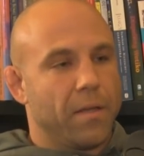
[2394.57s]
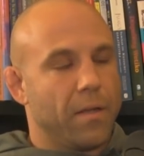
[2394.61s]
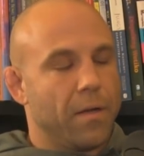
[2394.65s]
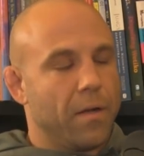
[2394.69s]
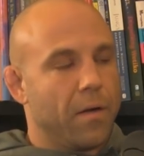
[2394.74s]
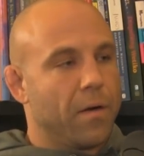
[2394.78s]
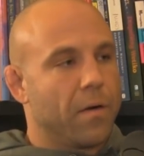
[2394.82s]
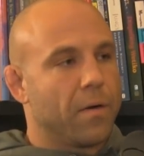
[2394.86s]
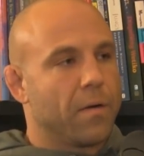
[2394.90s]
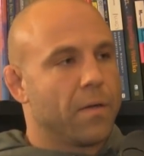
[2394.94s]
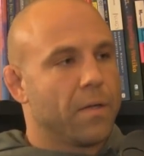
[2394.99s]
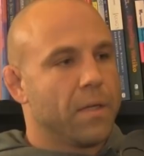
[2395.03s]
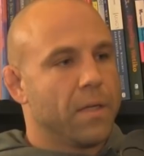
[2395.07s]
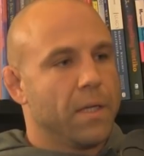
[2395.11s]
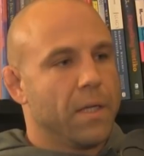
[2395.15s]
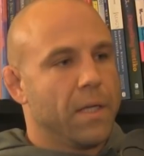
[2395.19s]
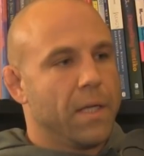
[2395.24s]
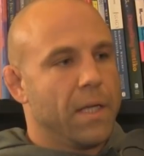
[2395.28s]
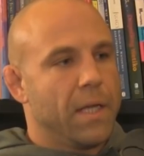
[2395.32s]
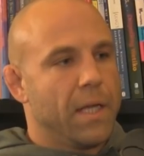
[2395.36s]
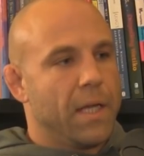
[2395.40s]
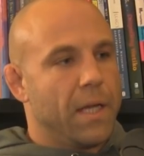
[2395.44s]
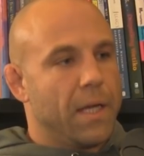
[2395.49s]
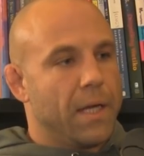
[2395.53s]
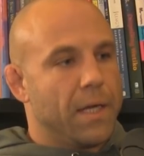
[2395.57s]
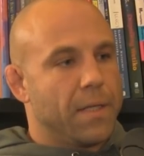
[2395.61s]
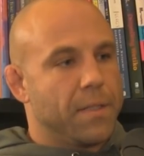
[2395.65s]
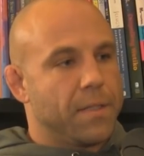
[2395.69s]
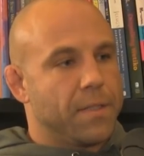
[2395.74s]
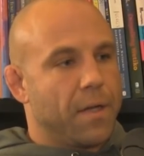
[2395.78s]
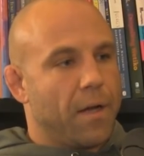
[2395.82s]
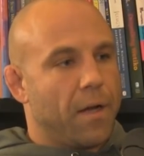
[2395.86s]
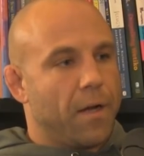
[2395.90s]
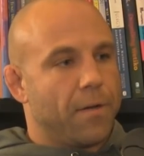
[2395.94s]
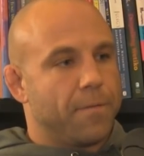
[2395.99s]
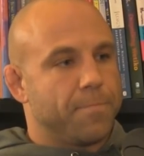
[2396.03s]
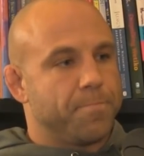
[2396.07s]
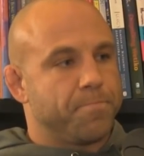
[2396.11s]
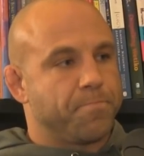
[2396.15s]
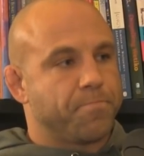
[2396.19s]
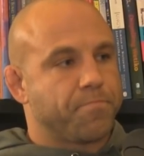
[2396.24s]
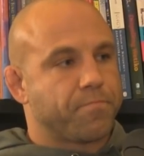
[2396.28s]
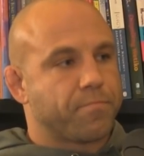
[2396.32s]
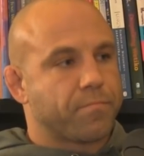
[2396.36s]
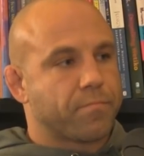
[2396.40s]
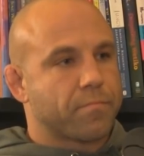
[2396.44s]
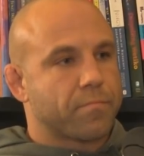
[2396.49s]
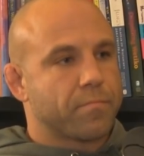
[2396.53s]
You mm -hmm. know, mm-hmm. and
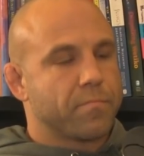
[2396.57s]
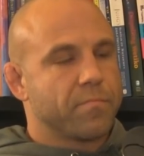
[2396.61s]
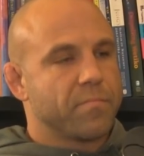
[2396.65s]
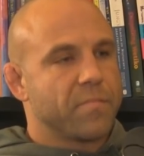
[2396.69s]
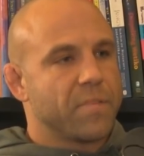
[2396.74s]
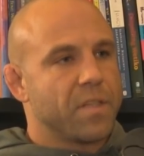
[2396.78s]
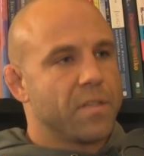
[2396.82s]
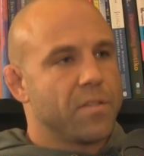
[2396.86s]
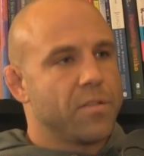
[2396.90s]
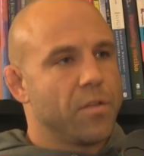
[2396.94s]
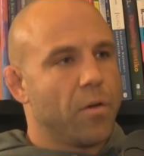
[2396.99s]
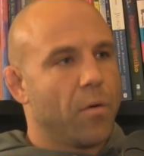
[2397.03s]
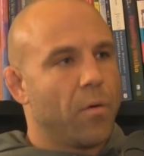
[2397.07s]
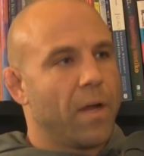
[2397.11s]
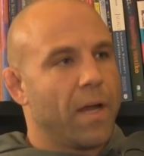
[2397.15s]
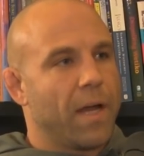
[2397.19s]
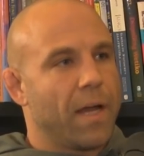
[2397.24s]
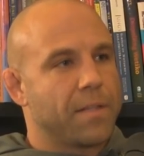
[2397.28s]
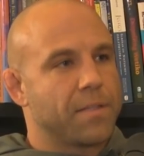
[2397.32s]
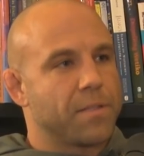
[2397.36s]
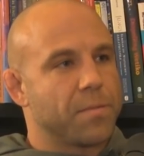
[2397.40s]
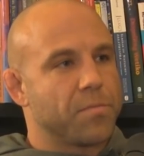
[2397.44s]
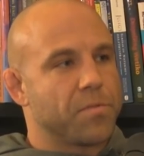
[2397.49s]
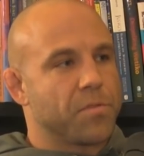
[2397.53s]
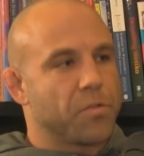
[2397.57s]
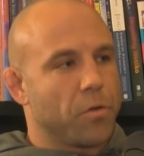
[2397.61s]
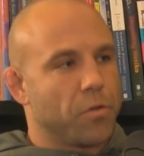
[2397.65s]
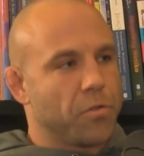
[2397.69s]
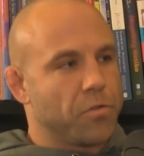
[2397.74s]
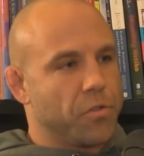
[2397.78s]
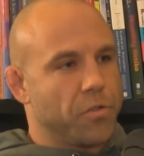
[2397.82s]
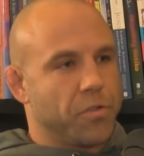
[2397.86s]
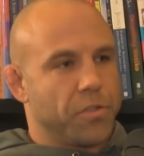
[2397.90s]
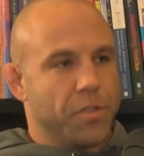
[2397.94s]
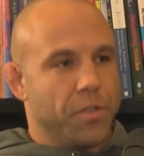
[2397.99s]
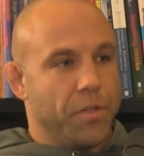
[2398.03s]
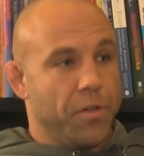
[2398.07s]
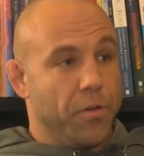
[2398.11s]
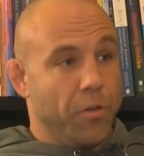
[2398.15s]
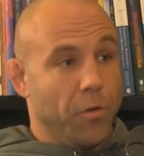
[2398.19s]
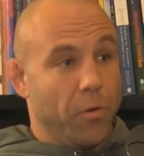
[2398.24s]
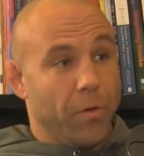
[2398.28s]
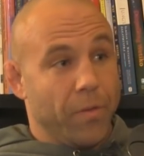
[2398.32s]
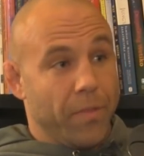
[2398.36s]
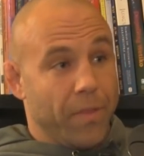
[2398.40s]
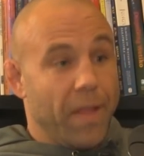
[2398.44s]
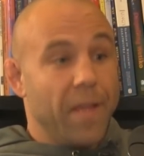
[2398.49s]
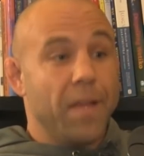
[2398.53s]
um, so I had some soul searching to
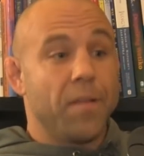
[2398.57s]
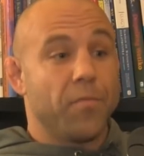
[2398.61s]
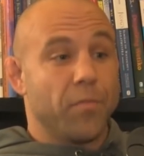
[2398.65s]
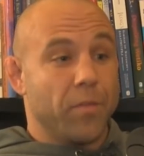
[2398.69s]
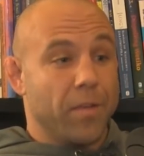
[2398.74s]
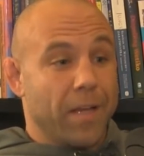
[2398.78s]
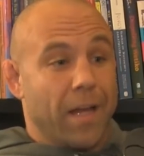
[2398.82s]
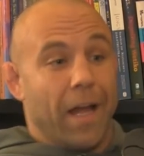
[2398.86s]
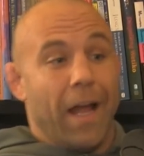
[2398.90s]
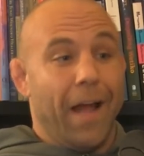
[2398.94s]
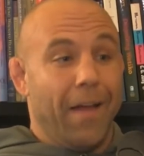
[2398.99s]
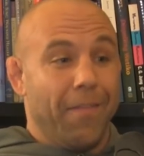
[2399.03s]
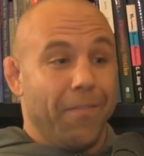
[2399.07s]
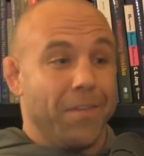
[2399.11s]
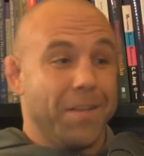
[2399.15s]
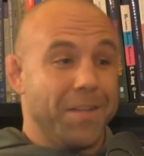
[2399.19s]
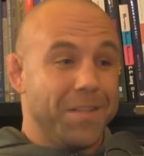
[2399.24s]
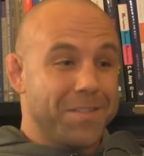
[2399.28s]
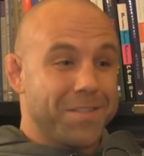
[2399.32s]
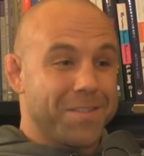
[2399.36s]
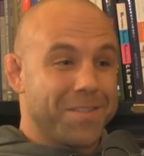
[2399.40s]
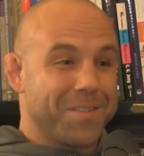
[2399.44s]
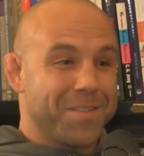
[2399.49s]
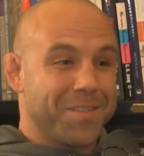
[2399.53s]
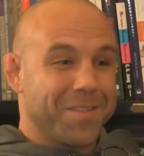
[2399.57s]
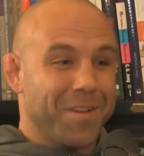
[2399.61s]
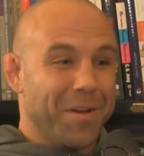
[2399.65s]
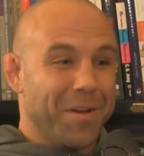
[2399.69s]
do, and thankfully I had these